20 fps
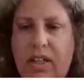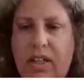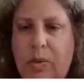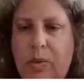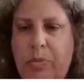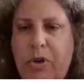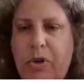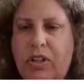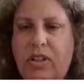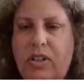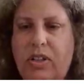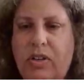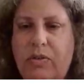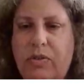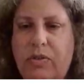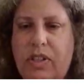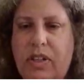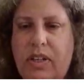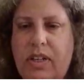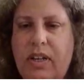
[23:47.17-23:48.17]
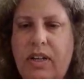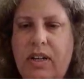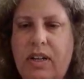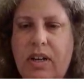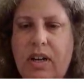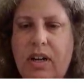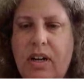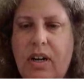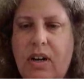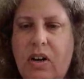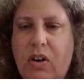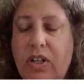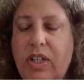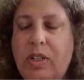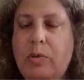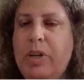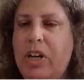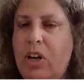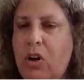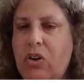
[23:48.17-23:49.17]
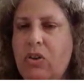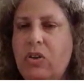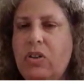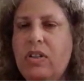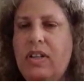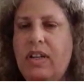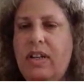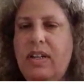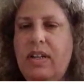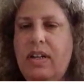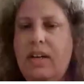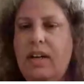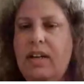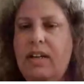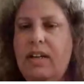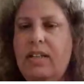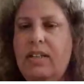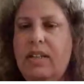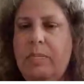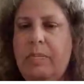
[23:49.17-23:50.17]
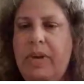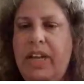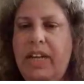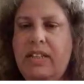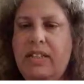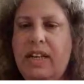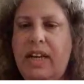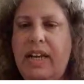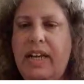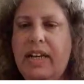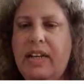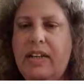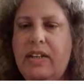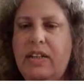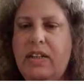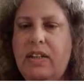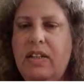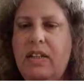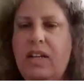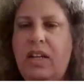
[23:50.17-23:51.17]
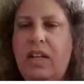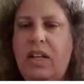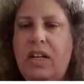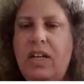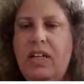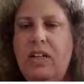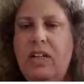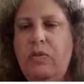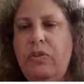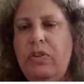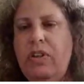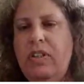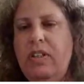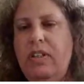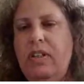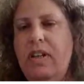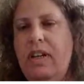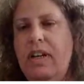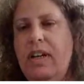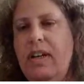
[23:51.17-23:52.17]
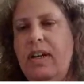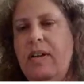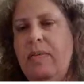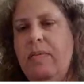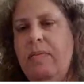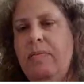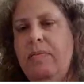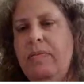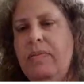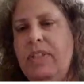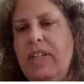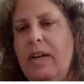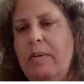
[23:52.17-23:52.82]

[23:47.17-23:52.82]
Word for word: at the bottom of the uh, on and below the, uh, the main diagonal, and for um,